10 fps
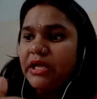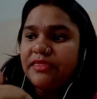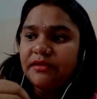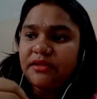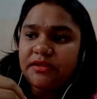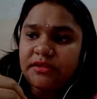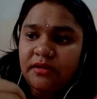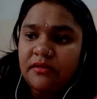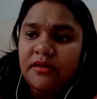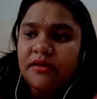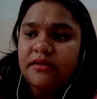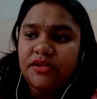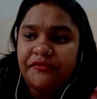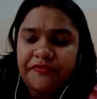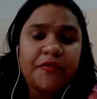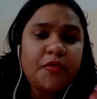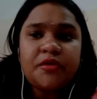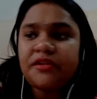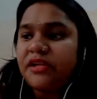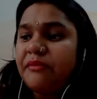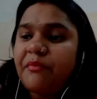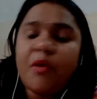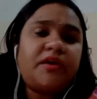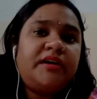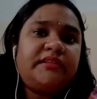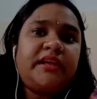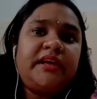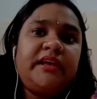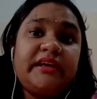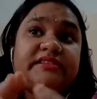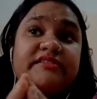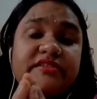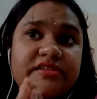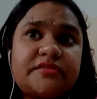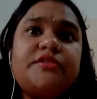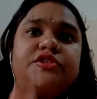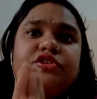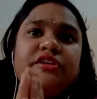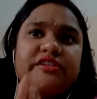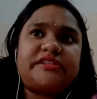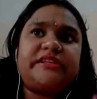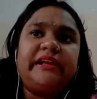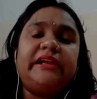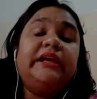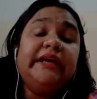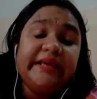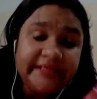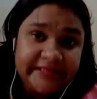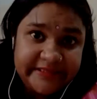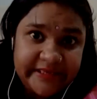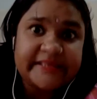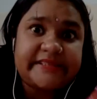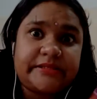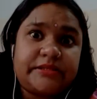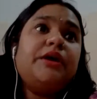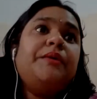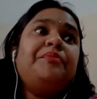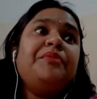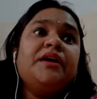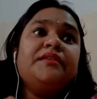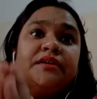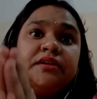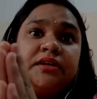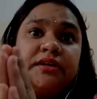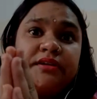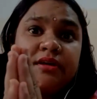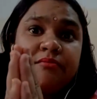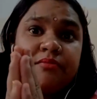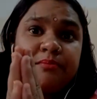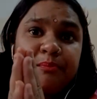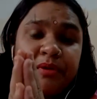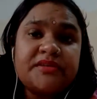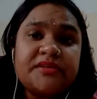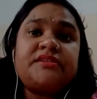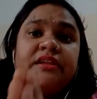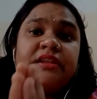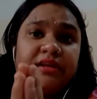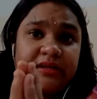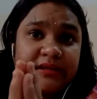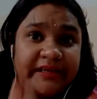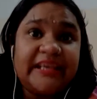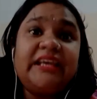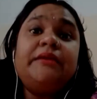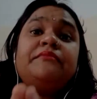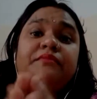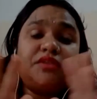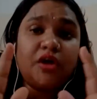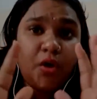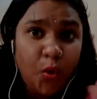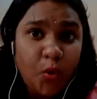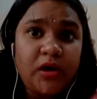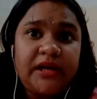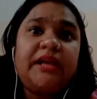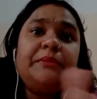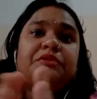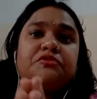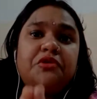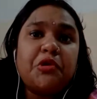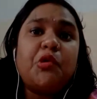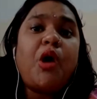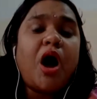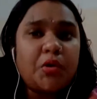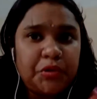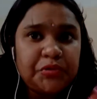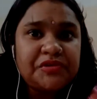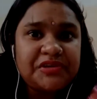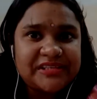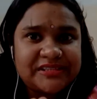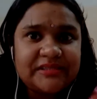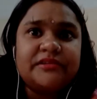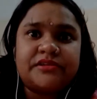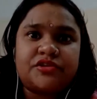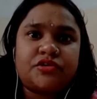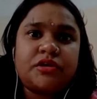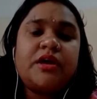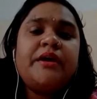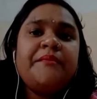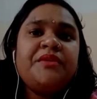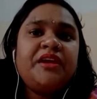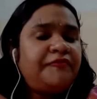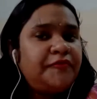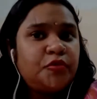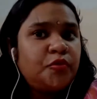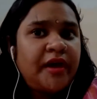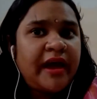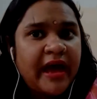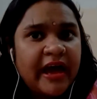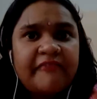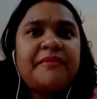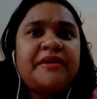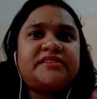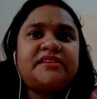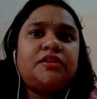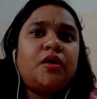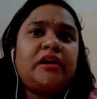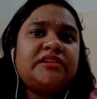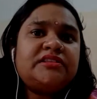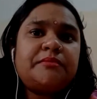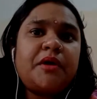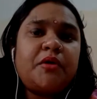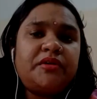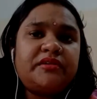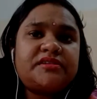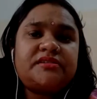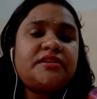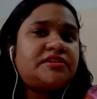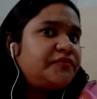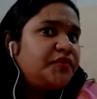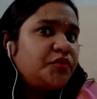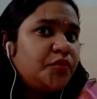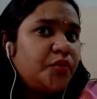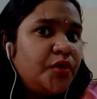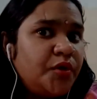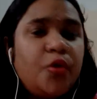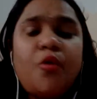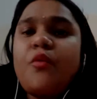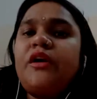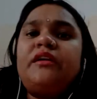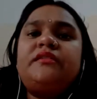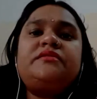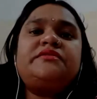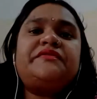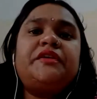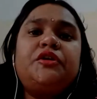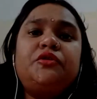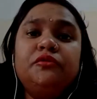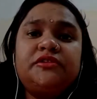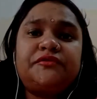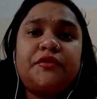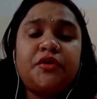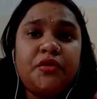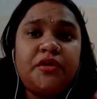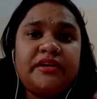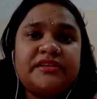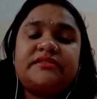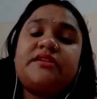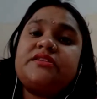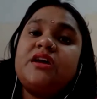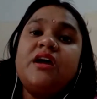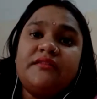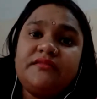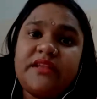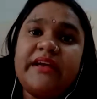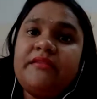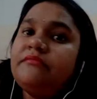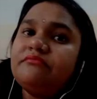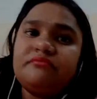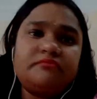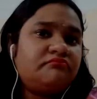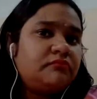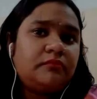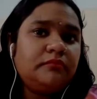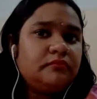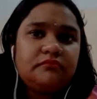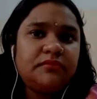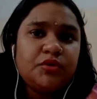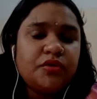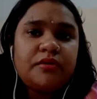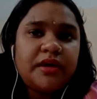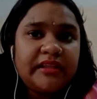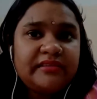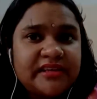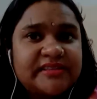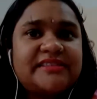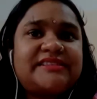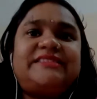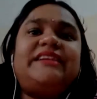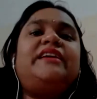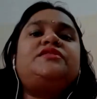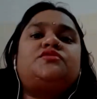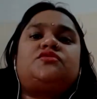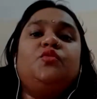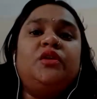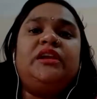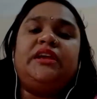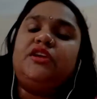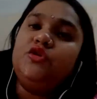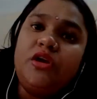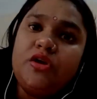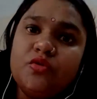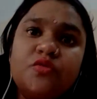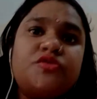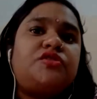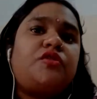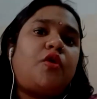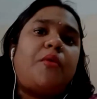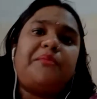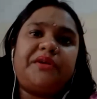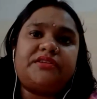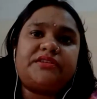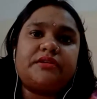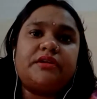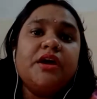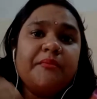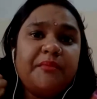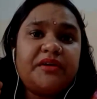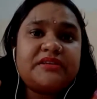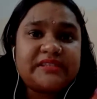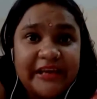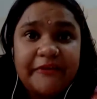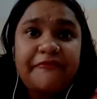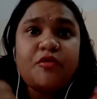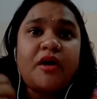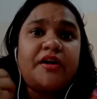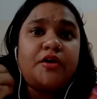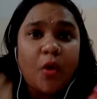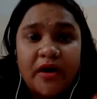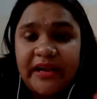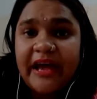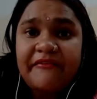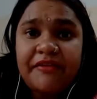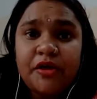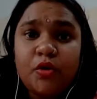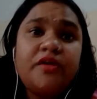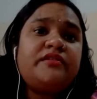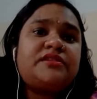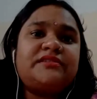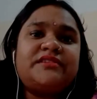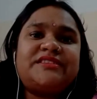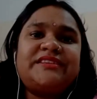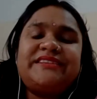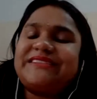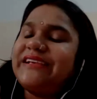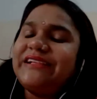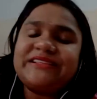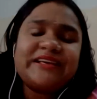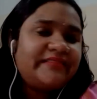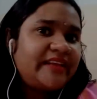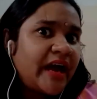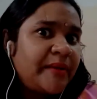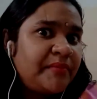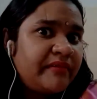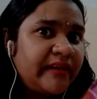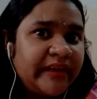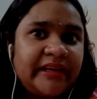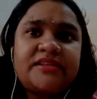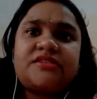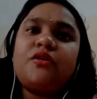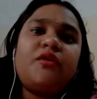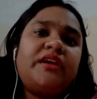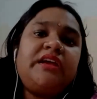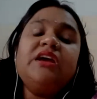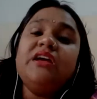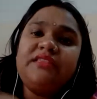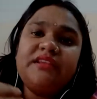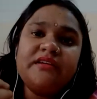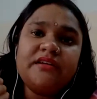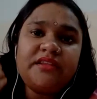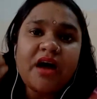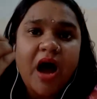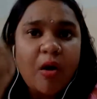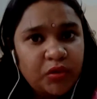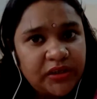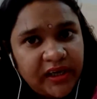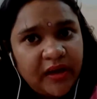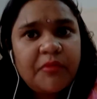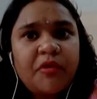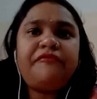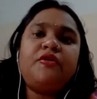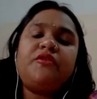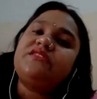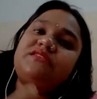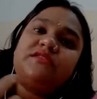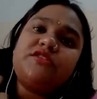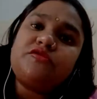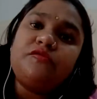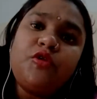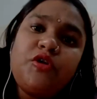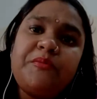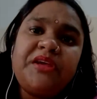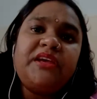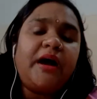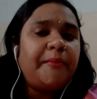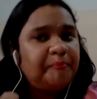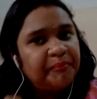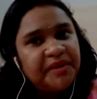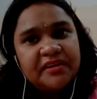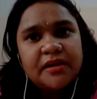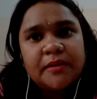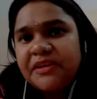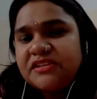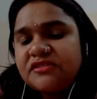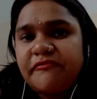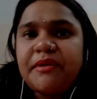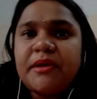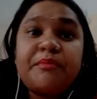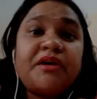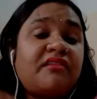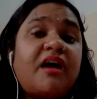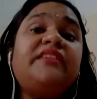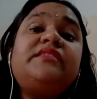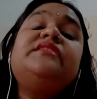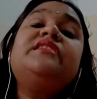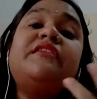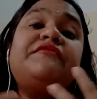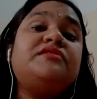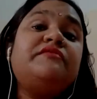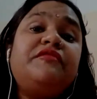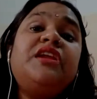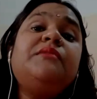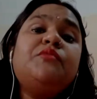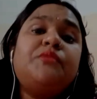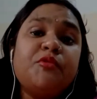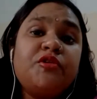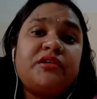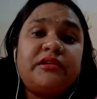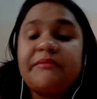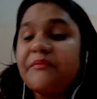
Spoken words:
The fourth important thing is researching skill. Yes, the person, the team, the whole team should know how to research. If you don't have basic knowledge about research, if you don't know what are the different tools for good research, then in this stage only you lose your competition. Because if you are not having good researching skills, then I'm really sorry, the outcome of your research would be a mere piece of paper rather than a winning memorial.